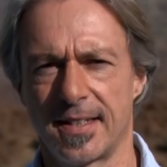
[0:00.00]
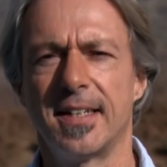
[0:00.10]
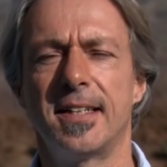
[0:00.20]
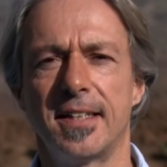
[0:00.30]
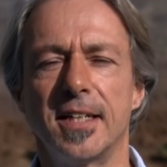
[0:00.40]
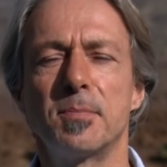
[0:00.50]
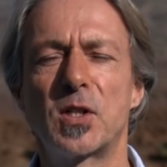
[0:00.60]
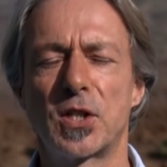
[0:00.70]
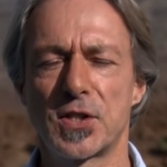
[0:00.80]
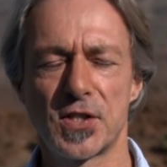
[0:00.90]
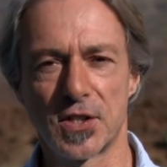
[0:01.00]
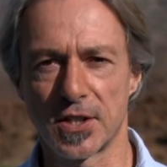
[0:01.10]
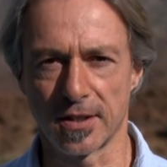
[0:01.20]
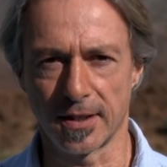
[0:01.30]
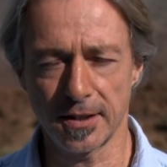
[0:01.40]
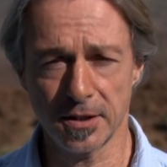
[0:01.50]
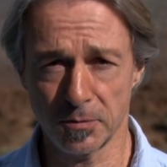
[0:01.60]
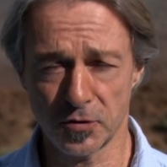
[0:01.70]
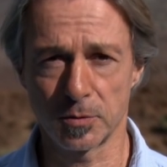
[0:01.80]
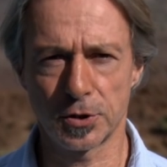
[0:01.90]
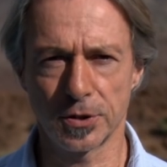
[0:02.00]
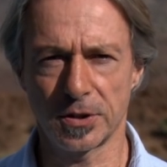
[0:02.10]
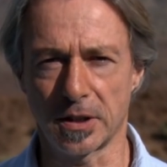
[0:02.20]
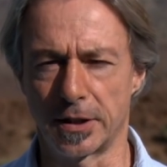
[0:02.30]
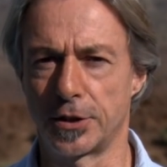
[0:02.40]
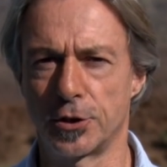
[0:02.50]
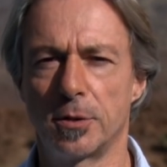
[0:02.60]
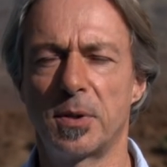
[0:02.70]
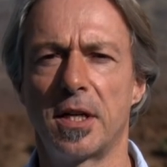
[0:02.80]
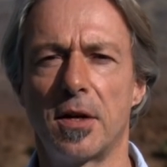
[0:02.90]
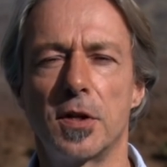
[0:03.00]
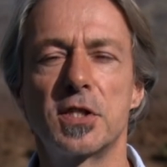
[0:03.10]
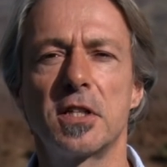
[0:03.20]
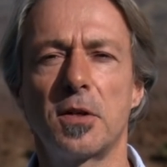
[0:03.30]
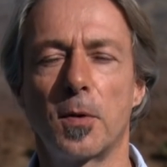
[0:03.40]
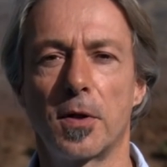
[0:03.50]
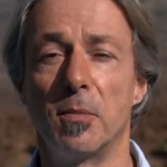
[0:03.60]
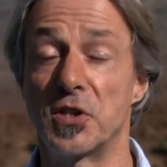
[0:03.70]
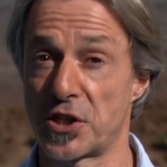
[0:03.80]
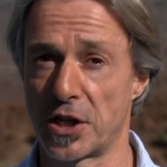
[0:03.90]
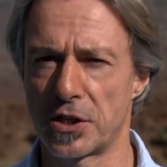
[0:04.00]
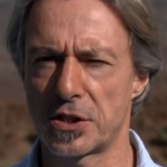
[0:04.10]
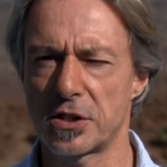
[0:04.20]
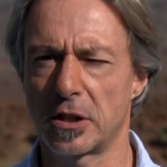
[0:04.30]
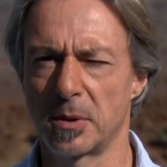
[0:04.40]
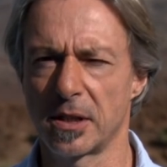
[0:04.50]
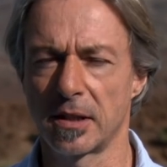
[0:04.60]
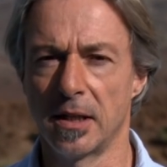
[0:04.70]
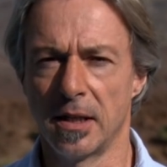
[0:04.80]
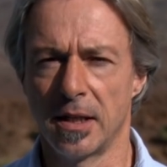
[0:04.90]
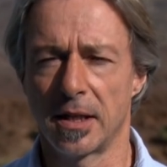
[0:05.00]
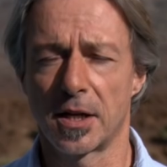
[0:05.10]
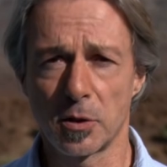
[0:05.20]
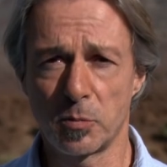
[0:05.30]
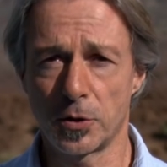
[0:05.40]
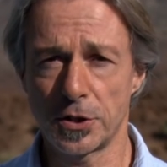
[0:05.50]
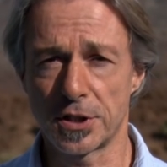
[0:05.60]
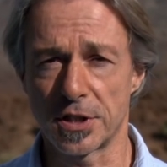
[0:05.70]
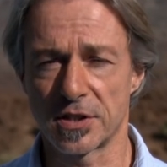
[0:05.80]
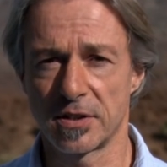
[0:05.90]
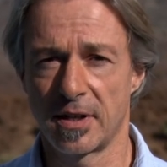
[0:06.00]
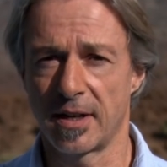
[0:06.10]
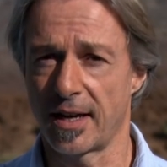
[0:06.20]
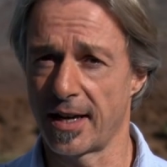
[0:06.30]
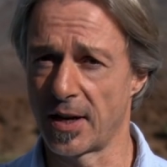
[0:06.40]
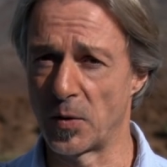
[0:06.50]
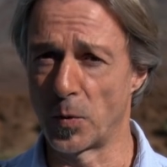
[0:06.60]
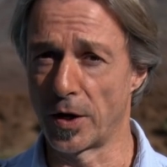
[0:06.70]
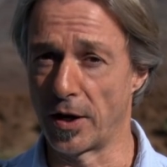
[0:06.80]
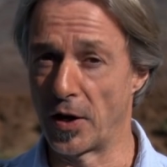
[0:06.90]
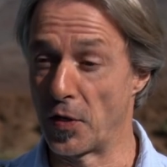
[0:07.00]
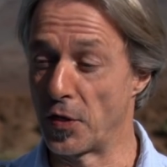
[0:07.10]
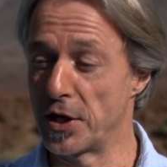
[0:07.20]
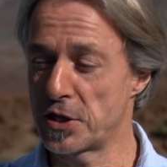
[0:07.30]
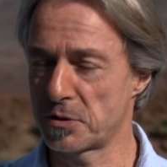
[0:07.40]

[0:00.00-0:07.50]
Hi, I'm Konstantin. I come from Stuttgart, Germany, the city where the Mercedeses are built and the Porsches, and where this